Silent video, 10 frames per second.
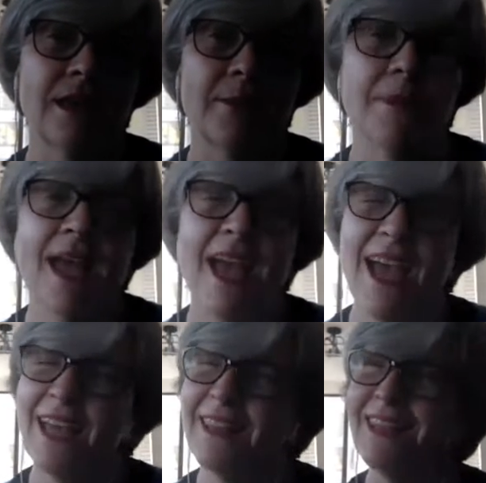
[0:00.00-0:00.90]
them.
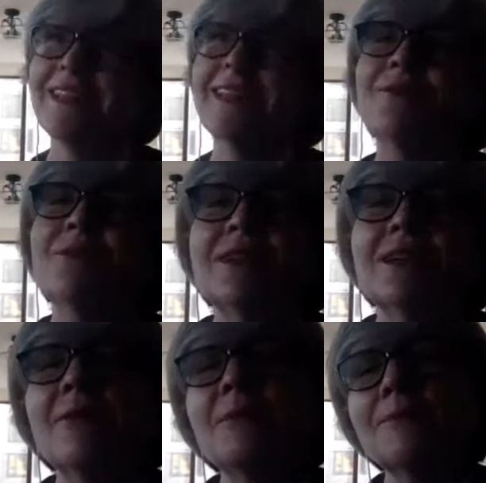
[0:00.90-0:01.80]
And they, they
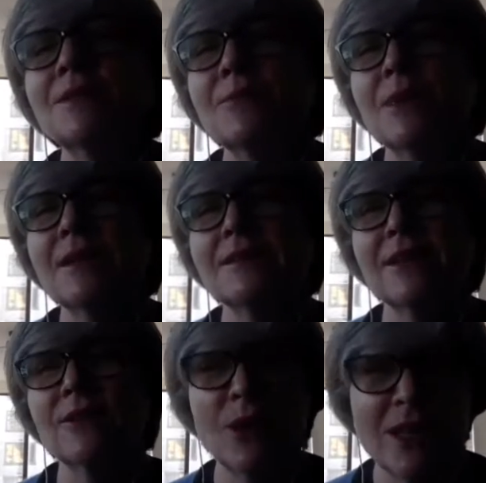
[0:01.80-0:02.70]
would come up to me and
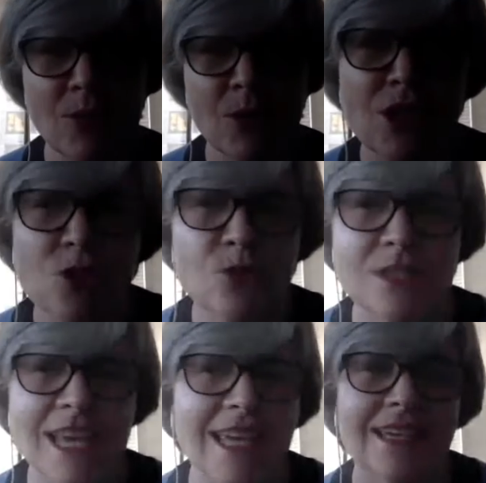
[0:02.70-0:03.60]
say, what, what are you
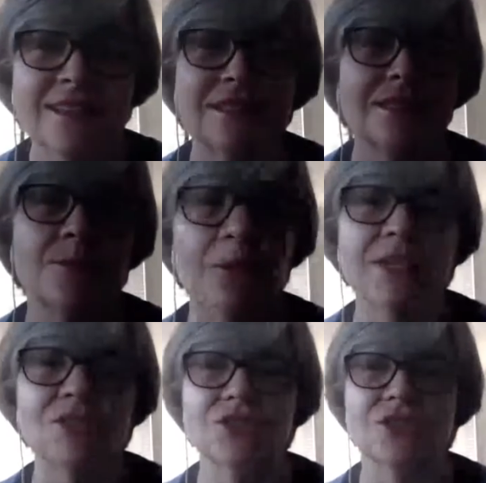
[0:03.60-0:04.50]
saying to the
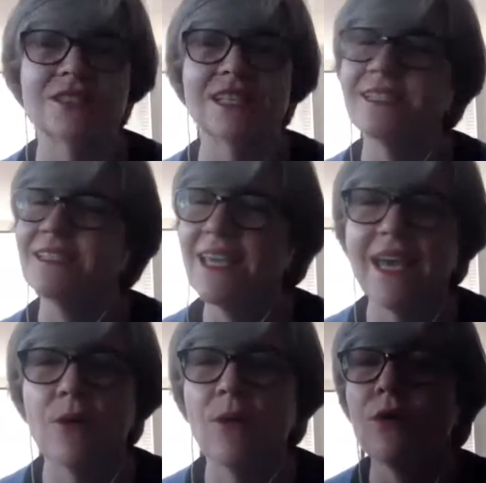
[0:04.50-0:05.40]
patients? They
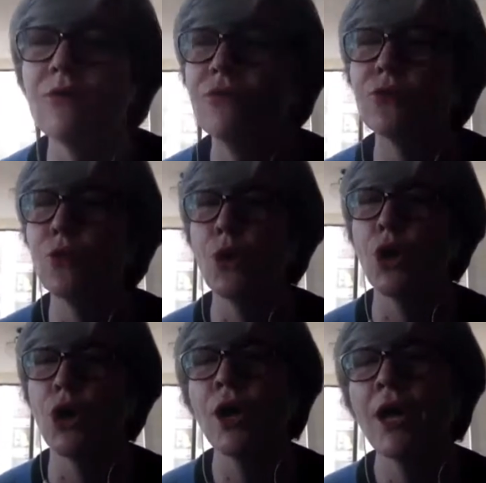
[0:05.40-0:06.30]
say how helpful you
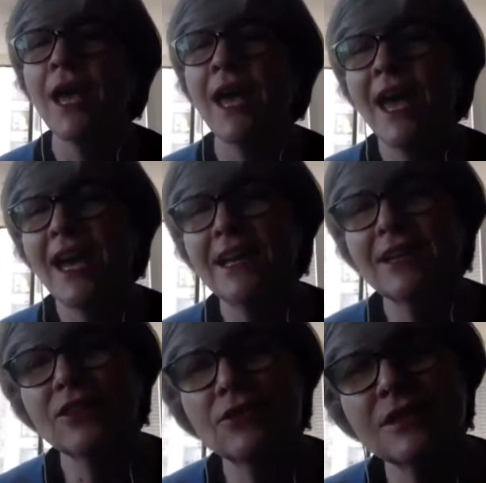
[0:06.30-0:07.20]
are. And
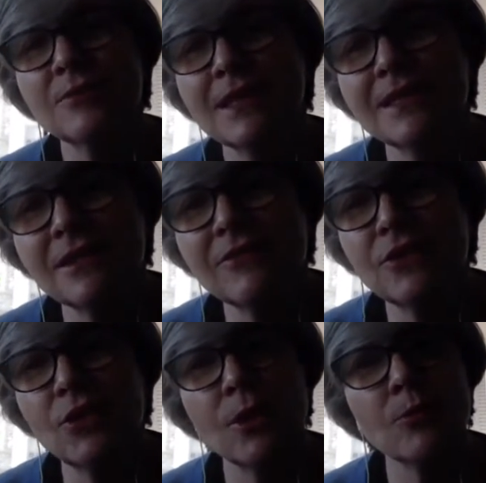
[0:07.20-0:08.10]
I thought to
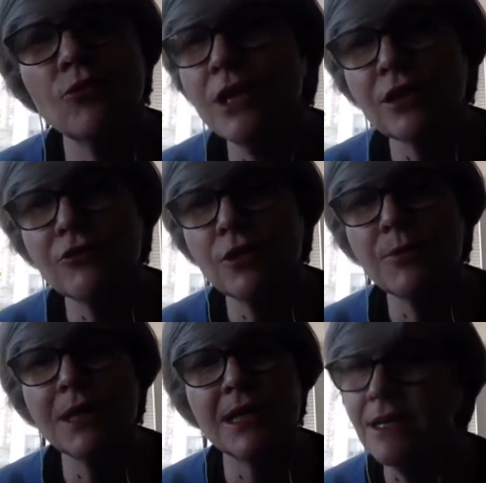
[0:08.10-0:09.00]
myself, you know, I'm really
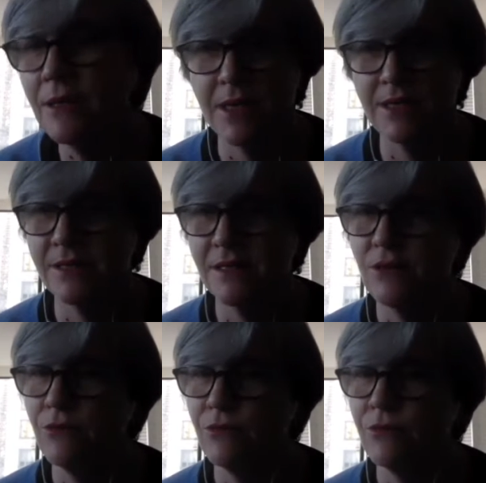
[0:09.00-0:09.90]
repeating
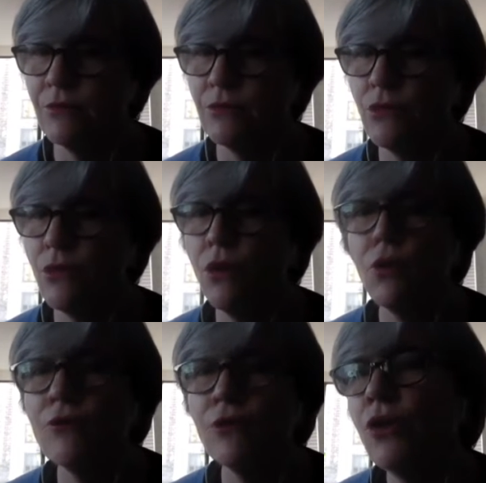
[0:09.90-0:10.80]
myself
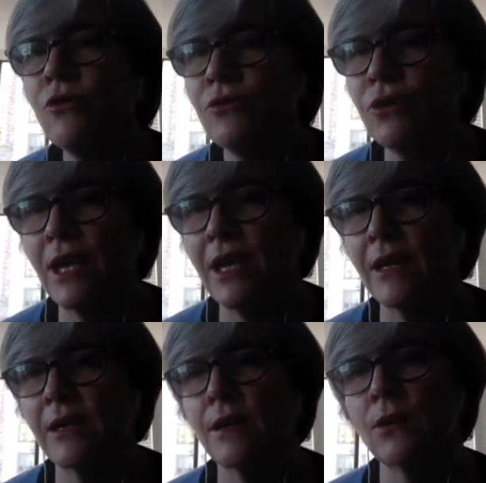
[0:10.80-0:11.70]
over and over
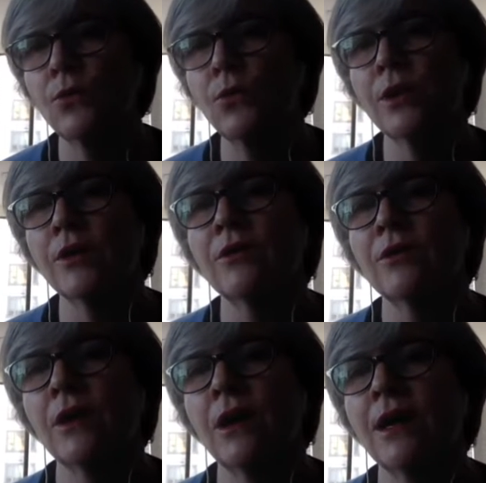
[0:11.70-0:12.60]
again with
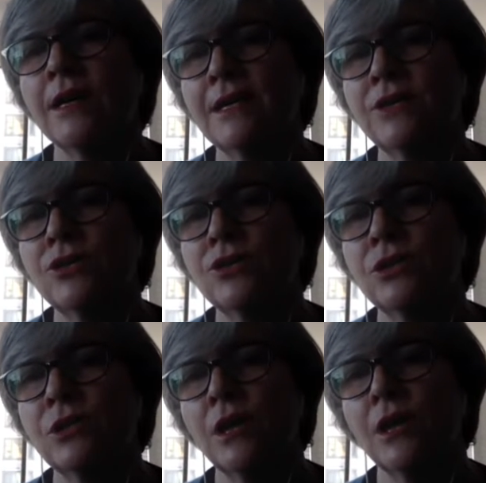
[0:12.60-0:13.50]
uh,
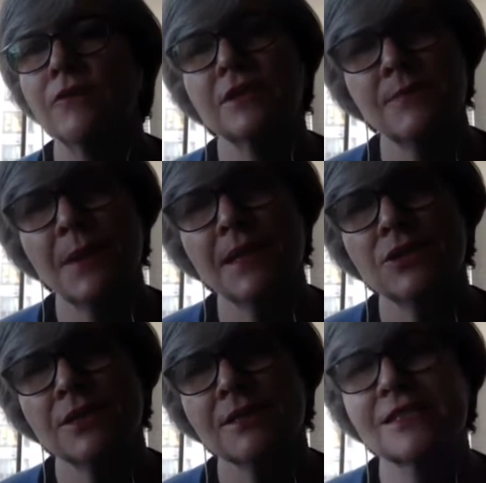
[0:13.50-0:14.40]
each of these
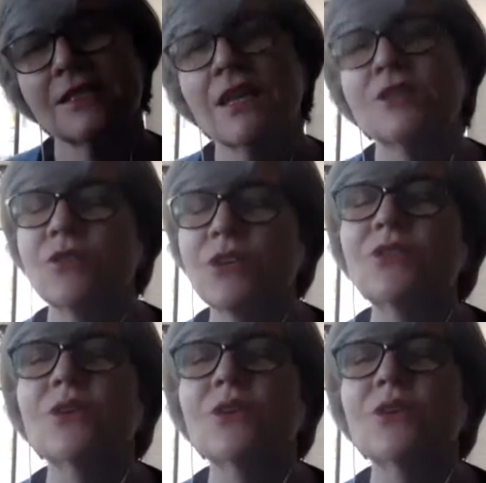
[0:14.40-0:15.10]
patients. So I